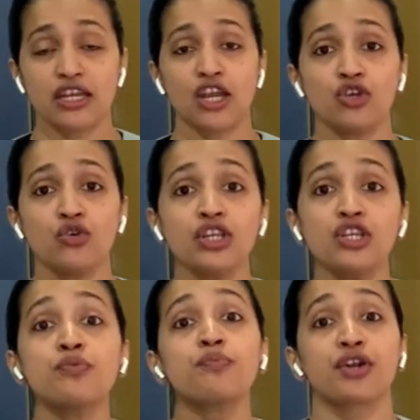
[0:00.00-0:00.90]
Now you
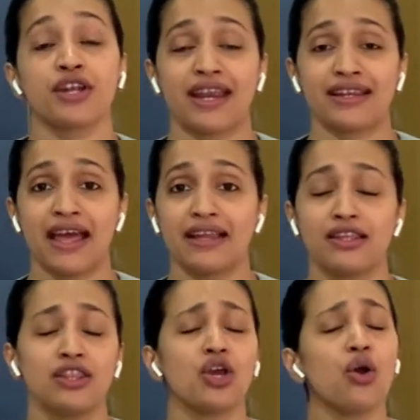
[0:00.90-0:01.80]
need to protect that,
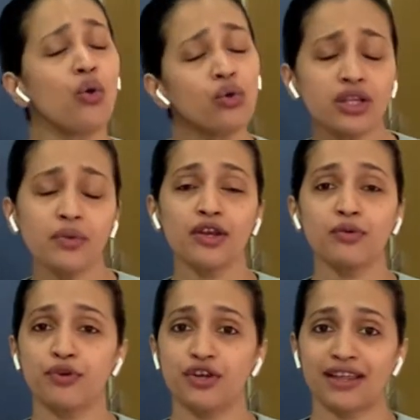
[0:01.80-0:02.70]
and the only way to
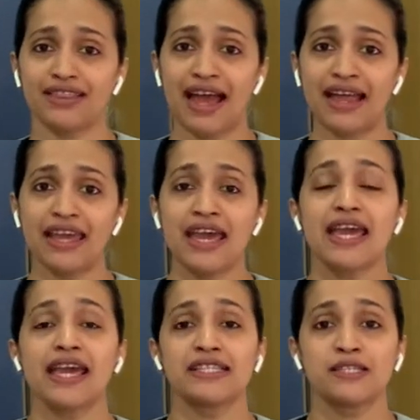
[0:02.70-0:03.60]
protect that
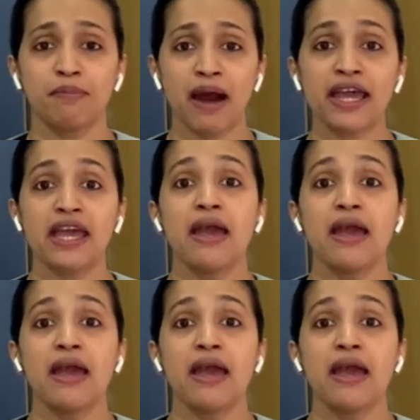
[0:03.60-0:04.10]
is by